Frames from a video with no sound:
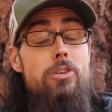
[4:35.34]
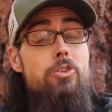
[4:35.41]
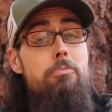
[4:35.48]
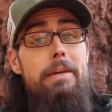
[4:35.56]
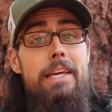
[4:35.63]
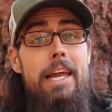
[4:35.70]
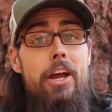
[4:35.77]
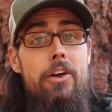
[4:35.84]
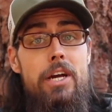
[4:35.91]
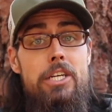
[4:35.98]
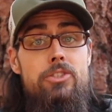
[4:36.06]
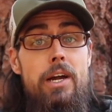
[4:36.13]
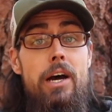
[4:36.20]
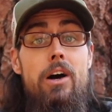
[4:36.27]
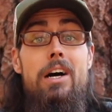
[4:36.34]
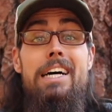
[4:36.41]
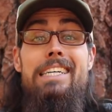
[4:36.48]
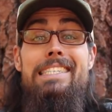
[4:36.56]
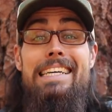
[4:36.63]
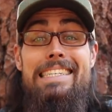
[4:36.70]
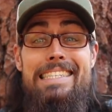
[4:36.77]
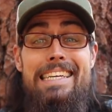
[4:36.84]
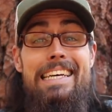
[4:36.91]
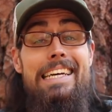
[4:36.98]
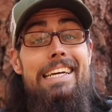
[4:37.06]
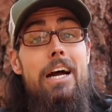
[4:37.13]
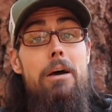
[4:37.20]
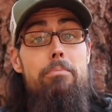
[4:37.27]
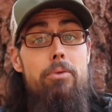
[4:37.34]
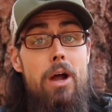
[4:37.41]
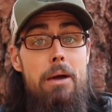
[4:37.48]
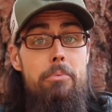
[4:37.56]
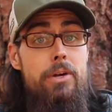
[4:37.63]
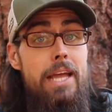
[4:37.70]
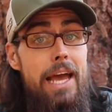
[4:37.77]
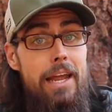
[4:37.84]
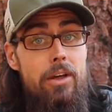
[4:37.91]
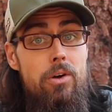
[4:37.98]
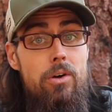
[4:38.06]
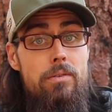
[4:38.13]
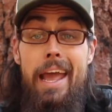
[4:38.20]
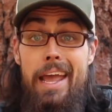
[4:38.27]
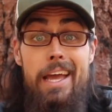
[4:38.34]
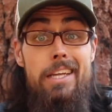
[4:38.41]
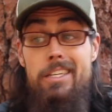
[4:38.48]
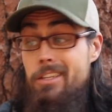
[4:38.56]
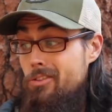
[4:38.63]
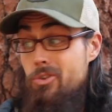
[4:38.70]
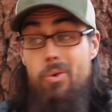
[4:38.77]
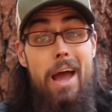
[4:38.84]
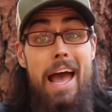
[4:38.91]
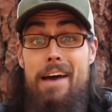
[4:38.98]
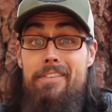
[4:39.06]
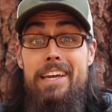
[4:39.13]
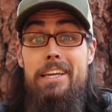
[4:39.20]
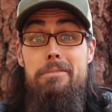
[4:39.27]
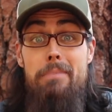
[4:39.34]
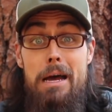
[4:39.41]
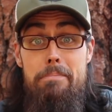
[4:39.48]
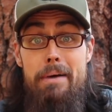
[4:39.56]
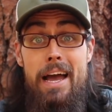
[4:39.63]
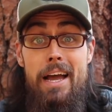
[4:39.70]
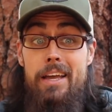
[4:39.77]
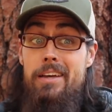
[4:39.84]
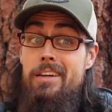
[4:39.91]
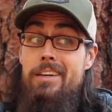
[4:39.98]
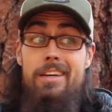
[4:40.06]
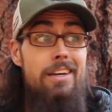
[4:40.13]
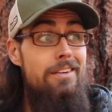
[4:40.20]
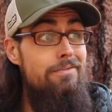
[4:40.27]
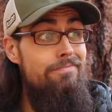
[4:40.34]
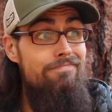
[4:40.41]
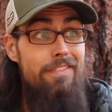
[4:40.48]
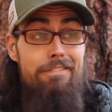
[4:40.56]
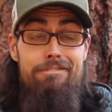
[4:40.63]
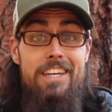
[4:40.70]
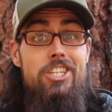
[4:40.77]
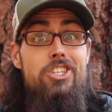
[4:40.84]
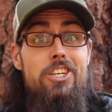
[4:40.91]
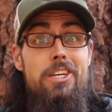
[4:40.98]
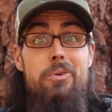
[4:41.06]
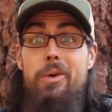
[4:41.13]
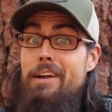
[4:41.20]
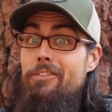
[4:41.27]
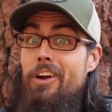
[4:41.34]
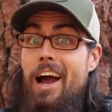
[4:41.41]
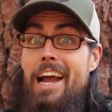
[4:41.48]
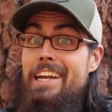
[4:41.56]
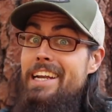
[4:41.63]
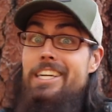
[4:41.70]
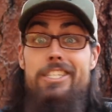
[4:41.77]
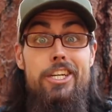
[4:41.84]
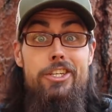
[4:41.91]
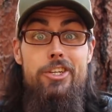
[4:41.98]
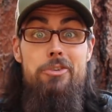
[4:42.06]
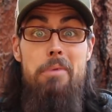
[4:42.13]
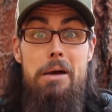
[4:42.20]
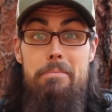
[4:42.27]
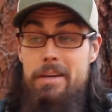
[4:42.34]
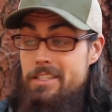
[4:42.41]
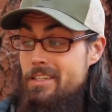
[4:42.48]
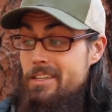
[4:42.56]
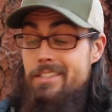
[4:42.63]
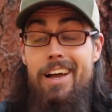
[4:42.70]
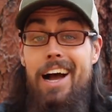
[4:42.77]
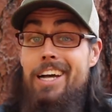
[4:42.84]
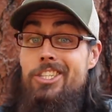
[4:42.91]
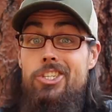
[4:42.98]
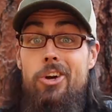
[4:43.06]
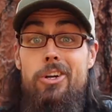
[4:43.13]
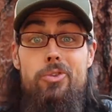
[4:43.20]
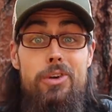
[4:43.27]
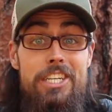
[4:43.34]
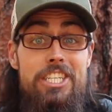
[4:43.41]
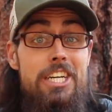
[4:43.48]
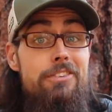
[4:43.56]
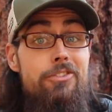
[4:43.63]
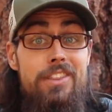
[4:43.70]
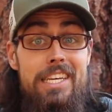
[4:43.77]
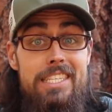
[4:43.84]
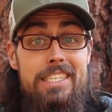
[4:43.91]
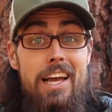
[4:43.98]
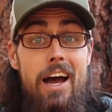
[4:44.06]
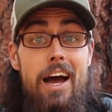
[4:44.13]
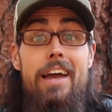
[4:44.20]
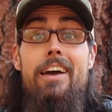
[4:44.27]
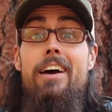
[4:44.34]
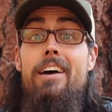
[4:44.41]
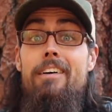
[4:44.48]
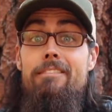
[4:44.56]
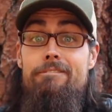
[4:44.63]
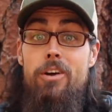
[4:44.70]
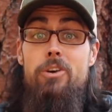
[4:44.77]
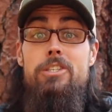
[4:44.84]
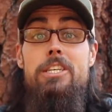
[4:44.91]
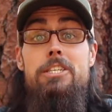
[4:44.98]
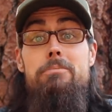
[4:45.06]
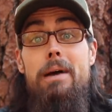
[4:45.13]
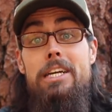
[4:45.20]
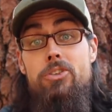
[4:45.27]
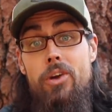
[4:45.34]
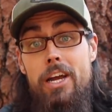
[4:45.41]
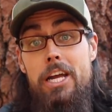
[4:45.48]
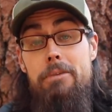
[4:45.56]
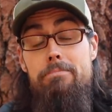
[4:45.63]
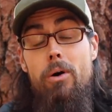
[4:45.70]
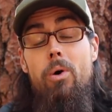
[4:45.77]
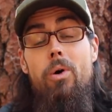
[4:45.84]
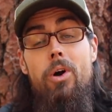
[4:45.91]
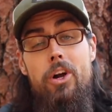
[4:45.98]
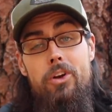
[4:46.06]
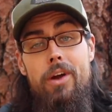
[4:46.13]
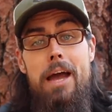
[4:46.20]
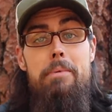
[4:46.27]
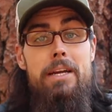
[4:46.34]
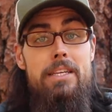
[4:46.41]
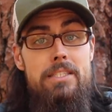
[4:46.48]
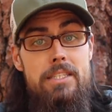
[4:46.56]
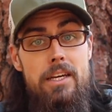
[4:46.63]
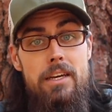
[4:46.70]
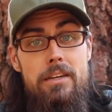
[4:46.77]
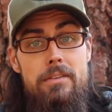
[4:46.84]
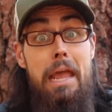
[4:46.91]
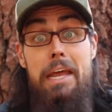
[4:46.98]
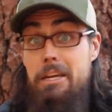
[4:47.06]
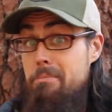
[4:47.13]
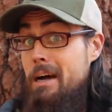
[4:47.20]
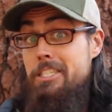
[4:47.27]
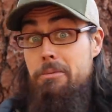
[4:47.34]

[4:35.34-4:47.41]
also be carrying a trowel to dig a proper cat hole. And through having it in my pack, eventually, whenever I needed to do my business, I started reaching for this guy versus my trekking pole or grabbing a stick. And to my